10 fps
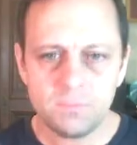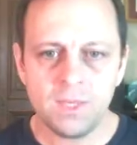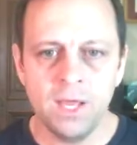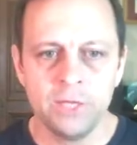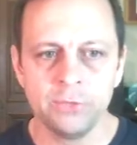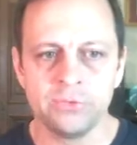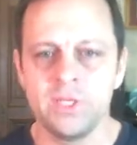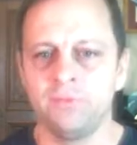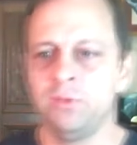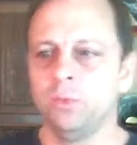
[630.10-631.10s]
and you'll see
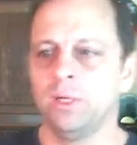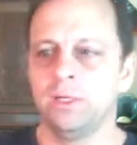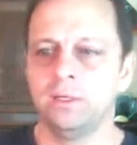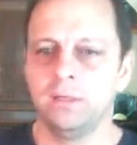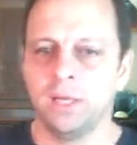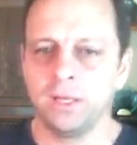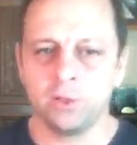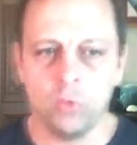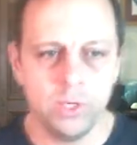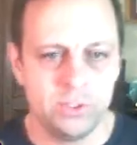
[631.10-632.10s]
if you won the
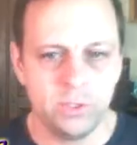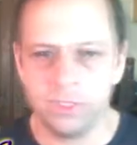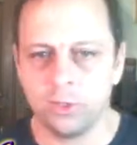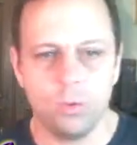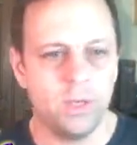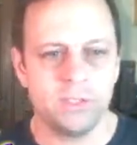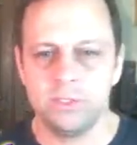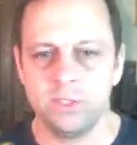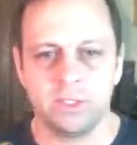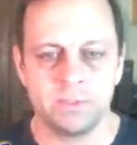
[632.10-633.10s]
coins. You get the coins,
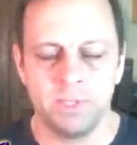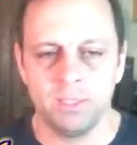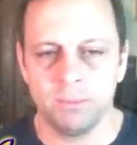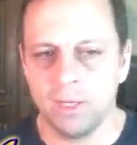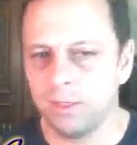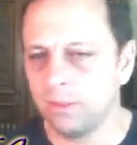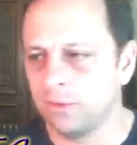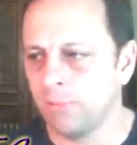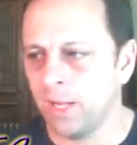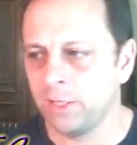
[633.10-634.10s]
and you can spend them on
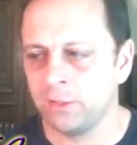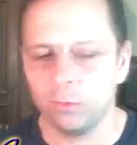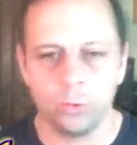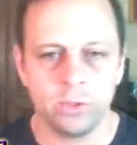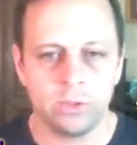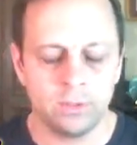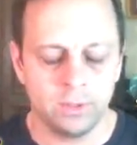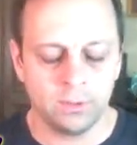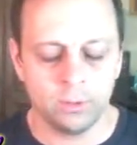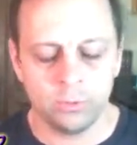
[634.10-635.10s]
to buy your lord, the
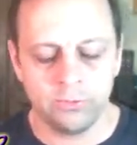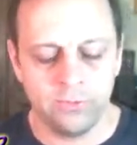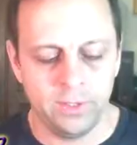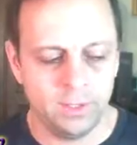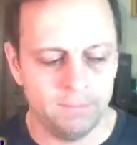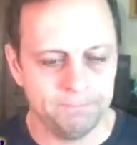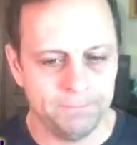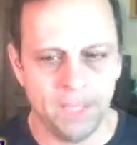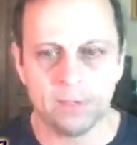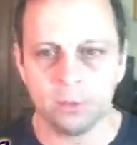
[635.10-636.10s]

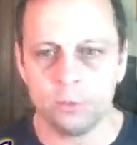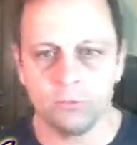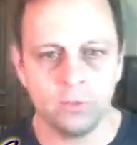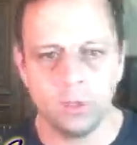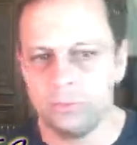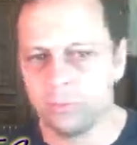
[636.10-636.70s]
lord robes or